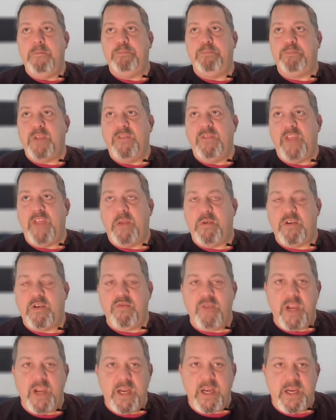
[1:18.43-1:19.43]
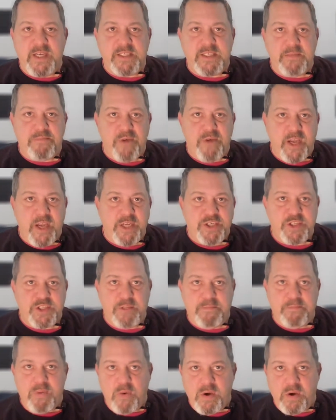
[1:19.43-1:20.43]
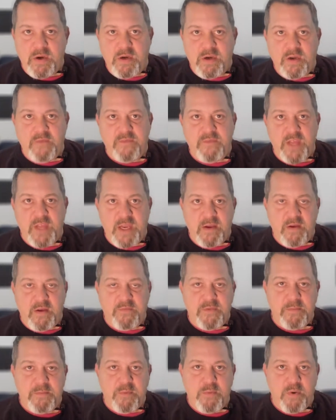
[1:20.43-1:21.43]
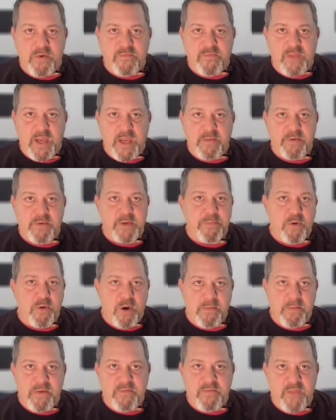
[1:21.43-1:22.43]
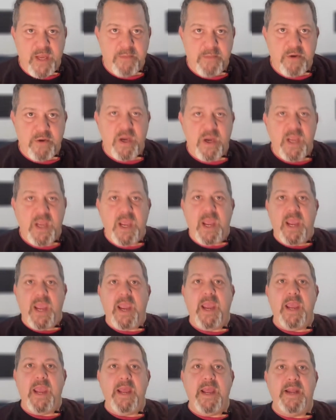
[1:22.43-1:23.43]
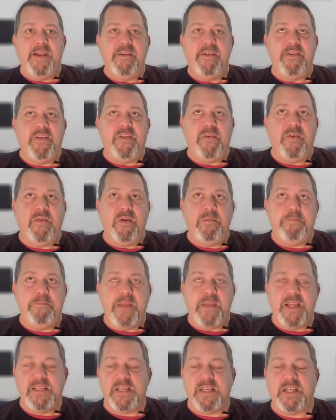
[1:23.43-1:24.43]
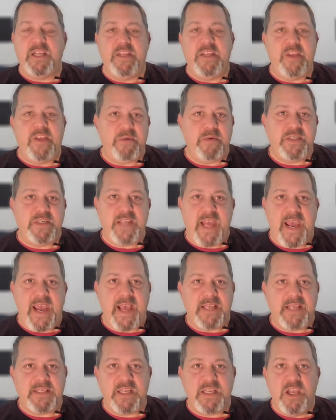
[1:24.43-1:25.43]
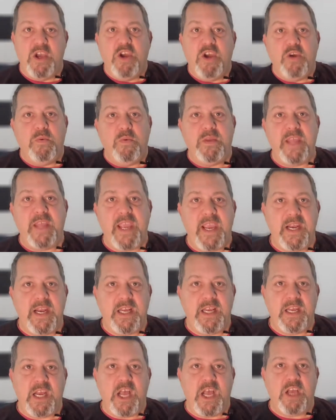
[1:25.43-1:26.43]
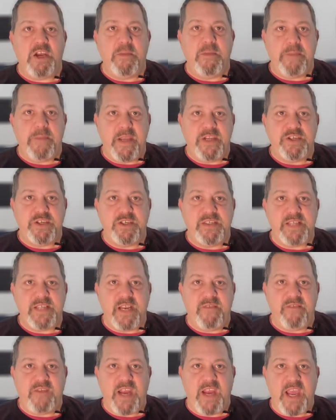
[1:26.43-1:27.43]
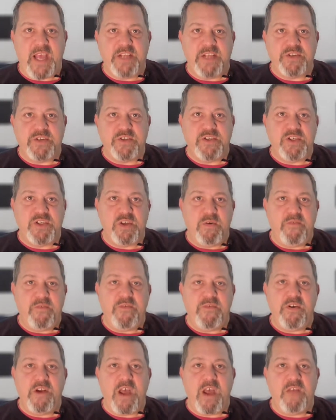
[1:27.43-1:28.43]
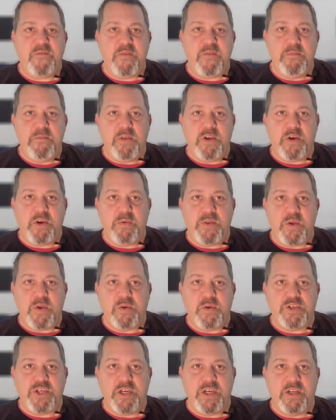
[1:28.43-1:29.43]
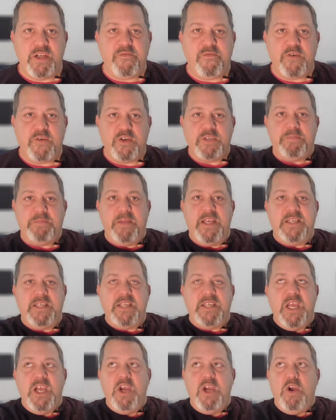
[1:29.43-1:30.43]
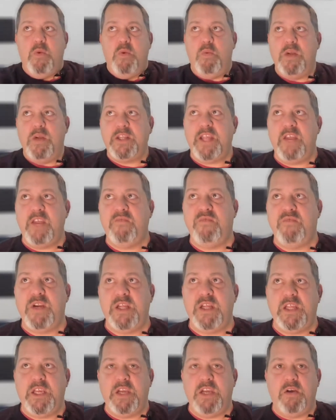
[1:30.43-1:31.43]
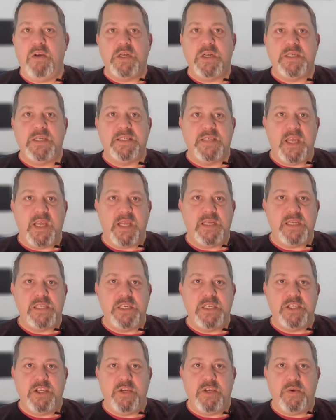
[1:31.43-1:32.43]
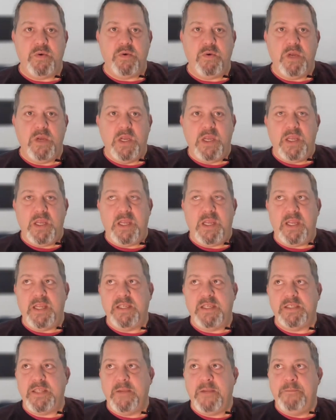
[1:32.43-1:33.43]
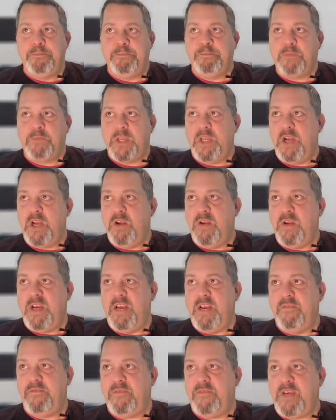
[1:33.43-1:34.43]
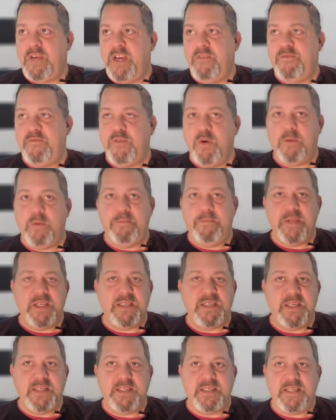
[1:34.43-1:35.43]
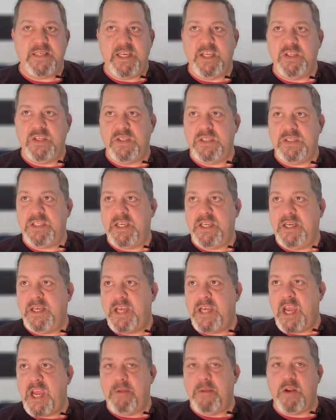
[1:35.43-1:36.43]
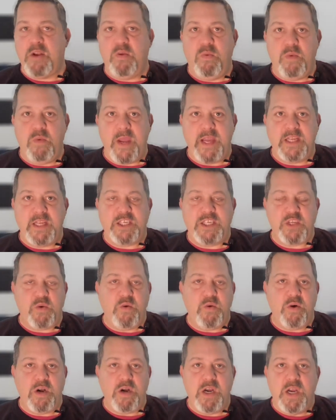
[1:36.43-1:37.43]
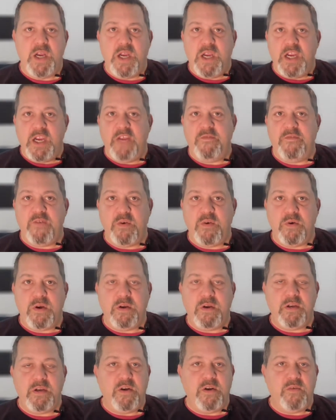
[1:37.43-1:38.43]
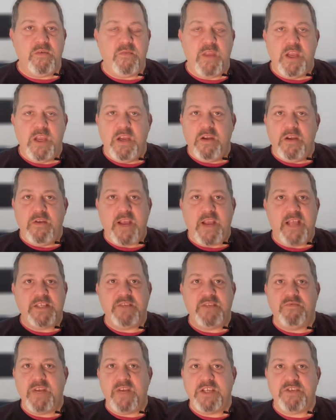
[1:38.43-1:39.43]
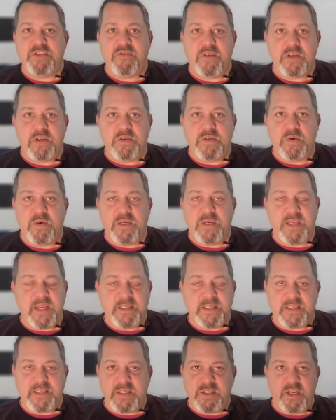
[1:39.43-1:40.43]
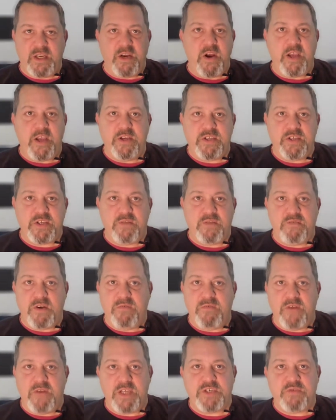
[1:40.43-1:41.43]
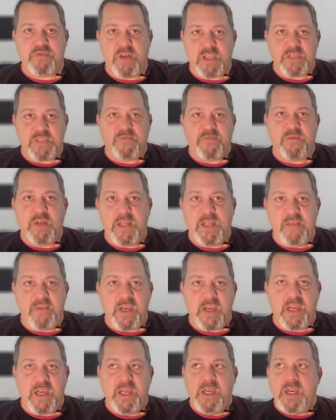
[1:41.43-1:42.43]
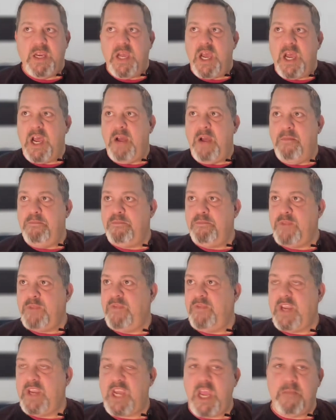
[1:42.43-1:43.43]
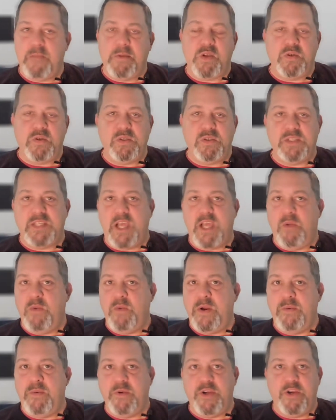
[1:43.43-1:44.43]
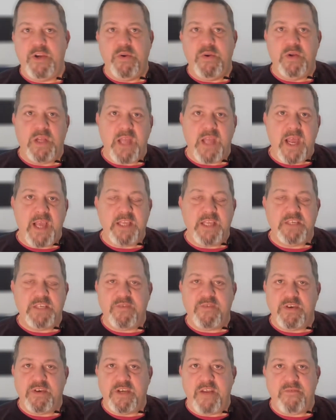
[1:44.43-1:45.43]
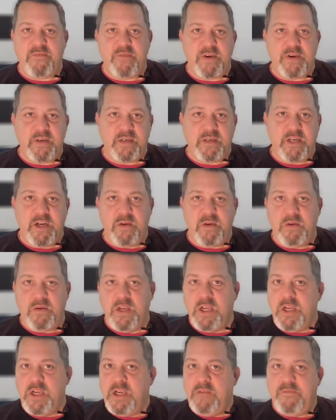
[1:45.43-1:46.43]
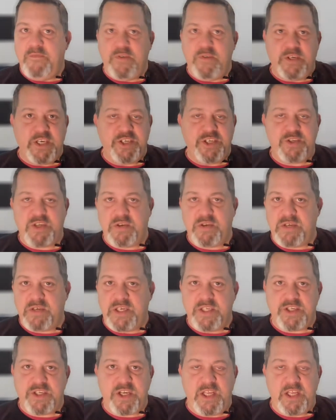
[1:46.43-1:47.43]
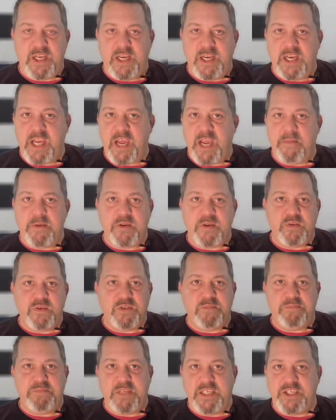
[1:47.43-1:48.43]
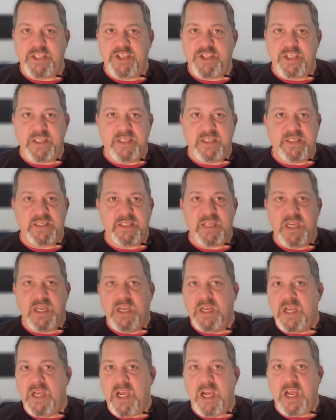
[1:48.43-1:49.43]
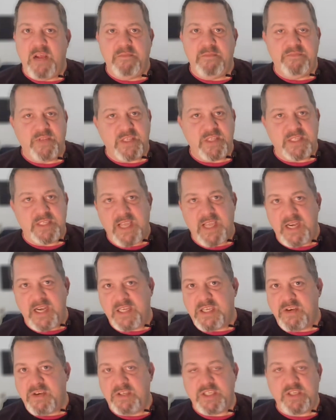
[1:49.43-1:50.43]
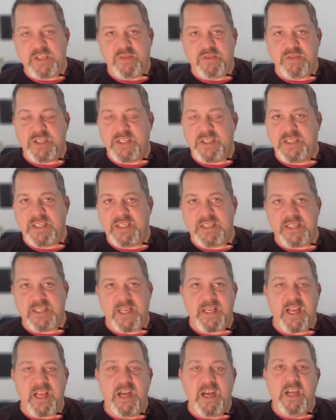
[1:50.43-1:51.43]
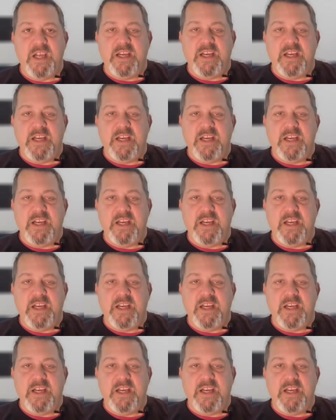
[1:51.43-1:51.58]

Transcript: They were created as a branch of the Board of Labor, Department of Labor, and basically they were tasked with handling occupational safety hazards. So if you're not familiar with OSHA in the first place, what they really are designed to do is, you know, if your business deals in chemical waste, or if you're, you know, as a restaurateur, as you know, I used to run restaurants for a living, the chemicals that we would utilize for different, you know, for dish cleaning chemicals, bleaches, the sanitary solutions, things like that.